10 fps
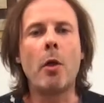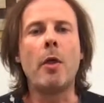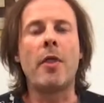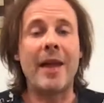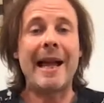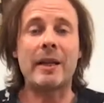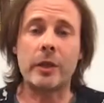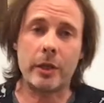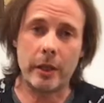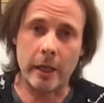That
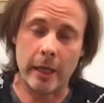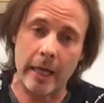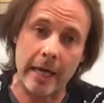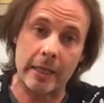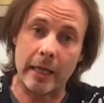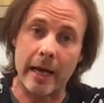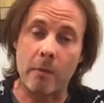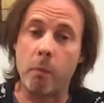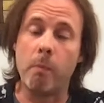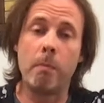is
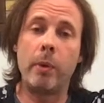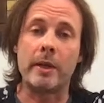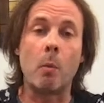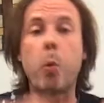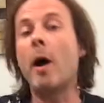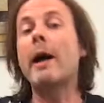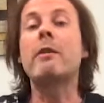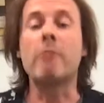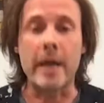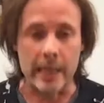a wide
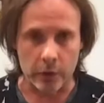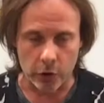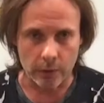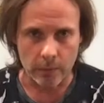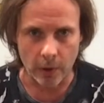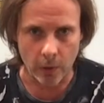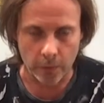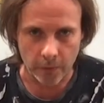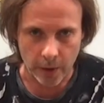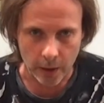range
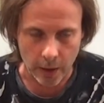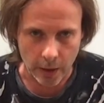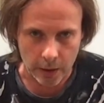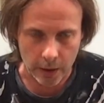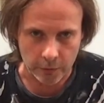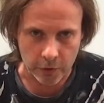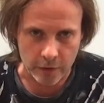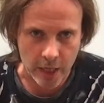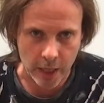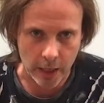of
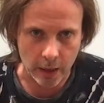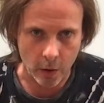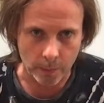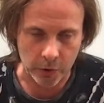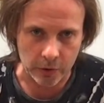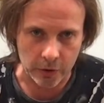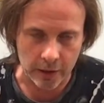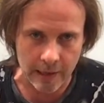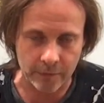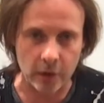career options at
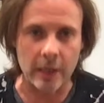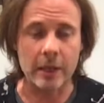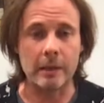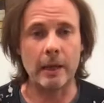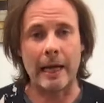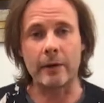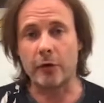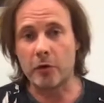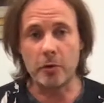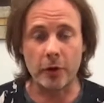the end of this, and
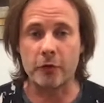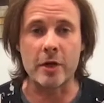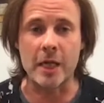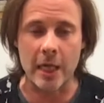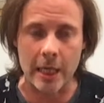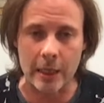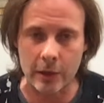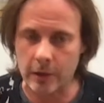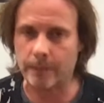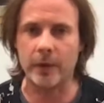through the 3
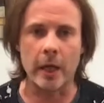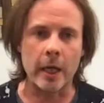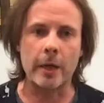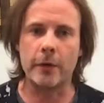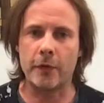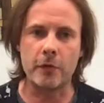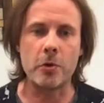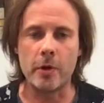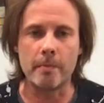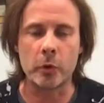years, through
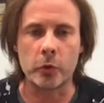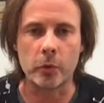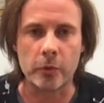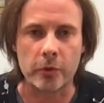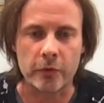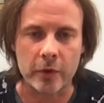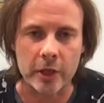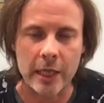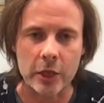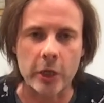the modules and through the
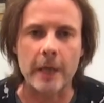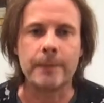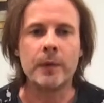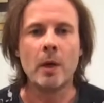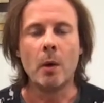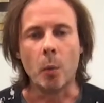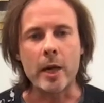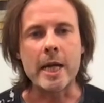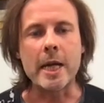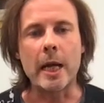teaching,
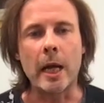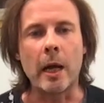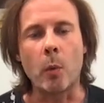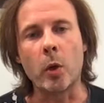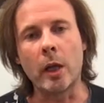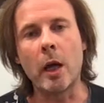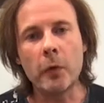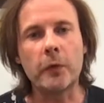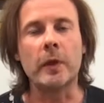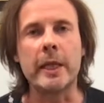we will
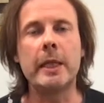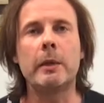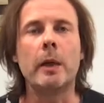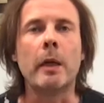hopefully